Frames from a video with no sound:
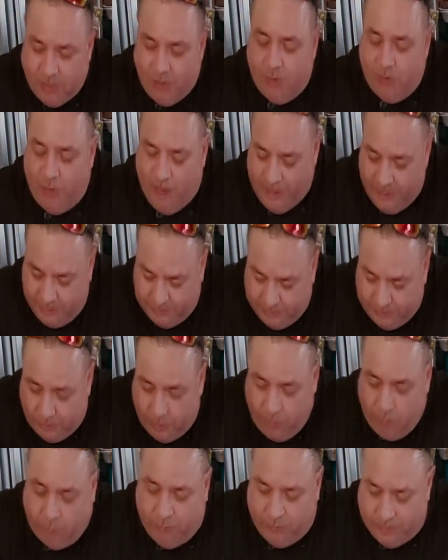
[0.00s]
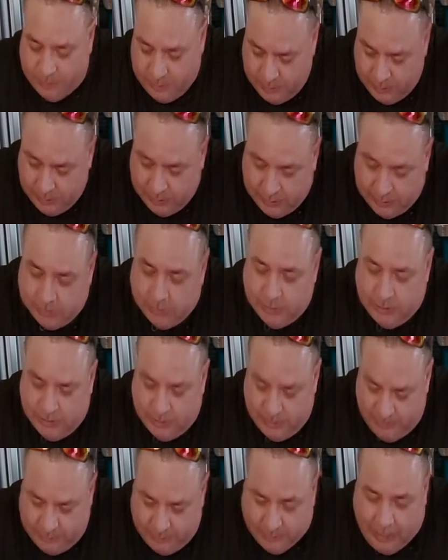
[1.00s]
All right. Beautiful.
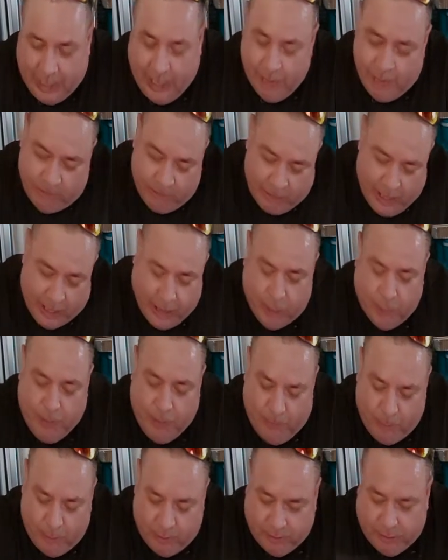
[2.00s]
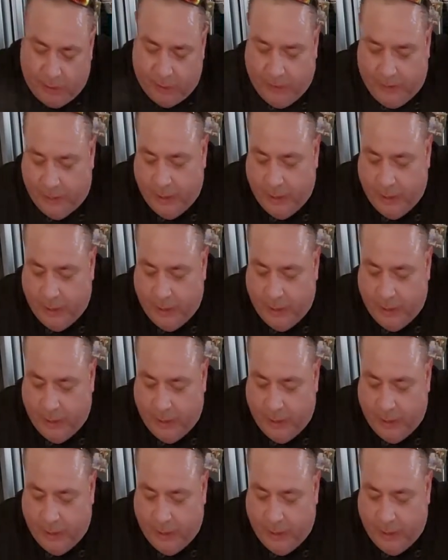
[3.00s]
Diane, would you like a meatball sundae?